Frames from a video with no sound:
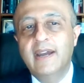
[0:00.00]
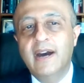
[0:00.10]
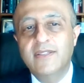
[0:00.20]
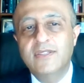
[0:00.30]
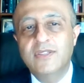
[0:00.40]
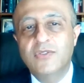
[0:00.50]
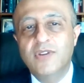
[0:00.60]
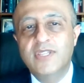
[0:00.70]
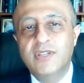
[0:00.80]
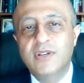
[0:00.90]
cuts the
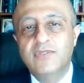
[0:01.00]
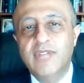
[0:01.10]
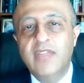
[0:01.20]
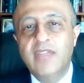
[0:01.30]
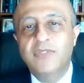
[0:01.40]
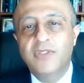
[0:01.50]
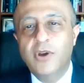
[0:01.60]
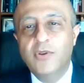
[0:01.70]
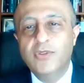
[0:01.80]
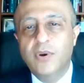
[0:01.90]
risk of death for
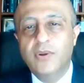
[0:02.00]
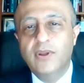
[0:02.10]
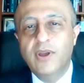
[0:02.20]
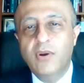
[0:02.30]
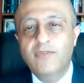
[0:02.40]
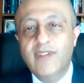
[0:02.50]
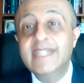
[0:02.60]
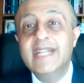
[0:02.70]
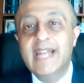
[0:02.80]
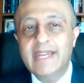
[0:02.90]
those on, on
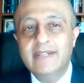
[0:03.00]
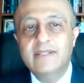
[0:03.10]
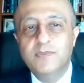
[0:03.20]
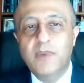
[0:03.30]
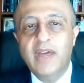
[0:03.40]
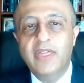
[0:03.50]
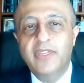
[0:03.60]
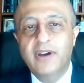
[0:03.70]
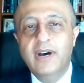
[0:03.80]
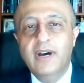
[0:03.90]
ventilators by a
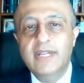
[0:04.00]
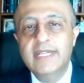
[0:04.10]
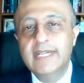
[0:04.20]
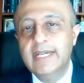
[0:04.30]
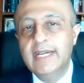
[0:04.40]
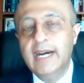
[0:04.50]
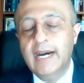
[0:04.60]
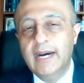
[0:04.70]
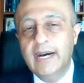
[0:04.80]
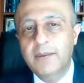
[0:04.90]
third,
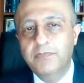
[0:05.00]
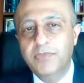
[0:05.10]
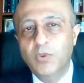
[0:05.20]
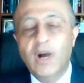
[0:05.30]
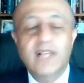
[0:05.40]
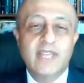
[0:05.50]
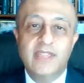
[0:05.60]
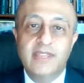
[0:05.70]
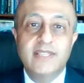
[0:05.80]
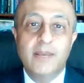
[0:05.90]
um, whilst I
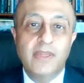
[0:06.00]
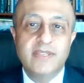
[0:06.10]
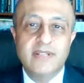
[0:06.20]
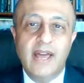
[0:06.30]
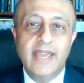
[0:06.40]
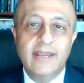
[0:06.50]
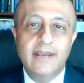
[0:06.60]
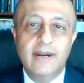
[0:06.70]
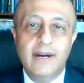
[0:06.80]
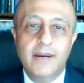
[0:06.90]
think some others like
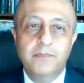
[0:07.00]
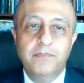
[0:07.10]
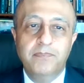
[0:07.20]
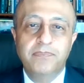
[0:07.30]
um,